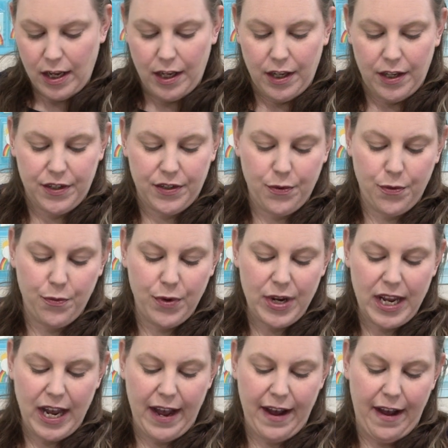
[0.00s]
So
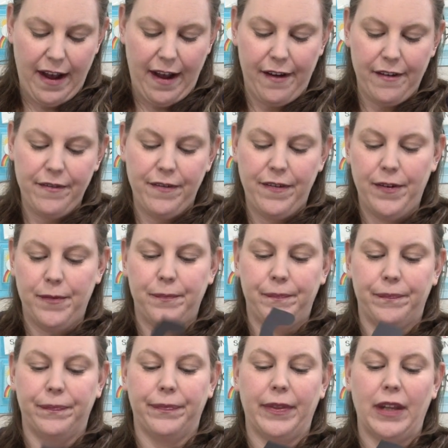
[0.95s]
we have
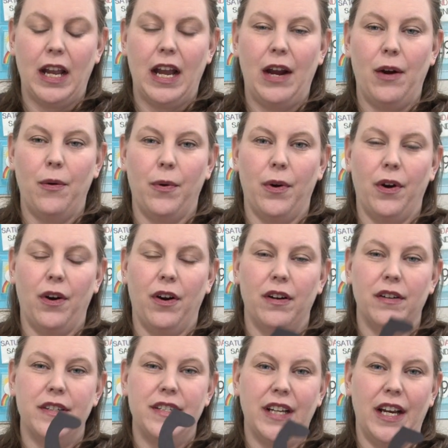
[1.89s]

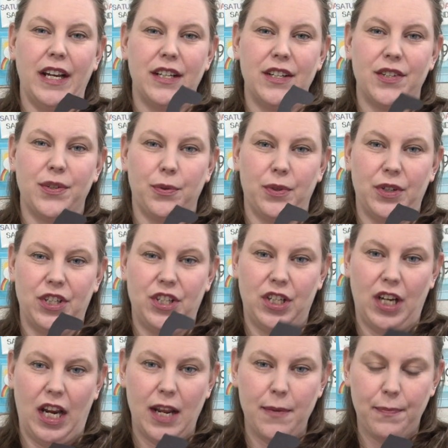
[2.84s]
our dinosaur
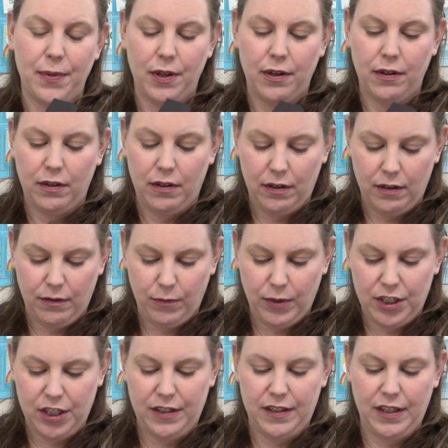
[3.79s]
shape,
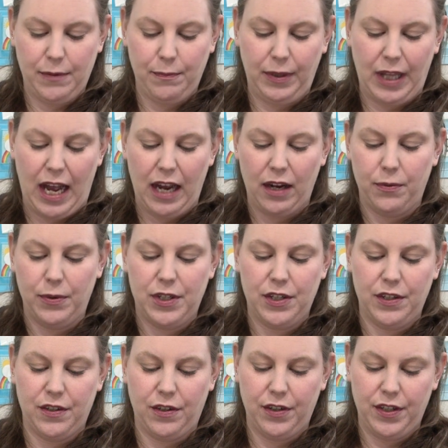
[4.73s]
which is in black, which
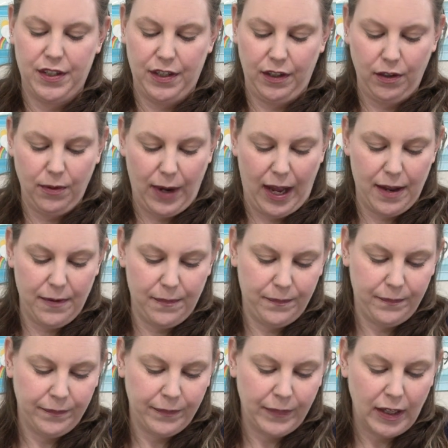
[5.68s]
is our silhouette.
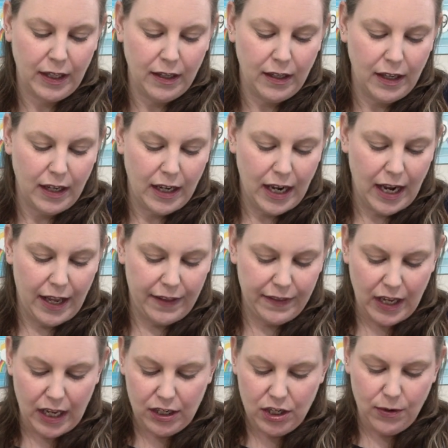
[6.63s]
And
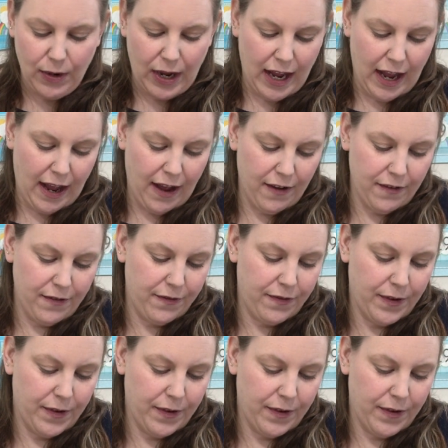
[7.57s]
then you have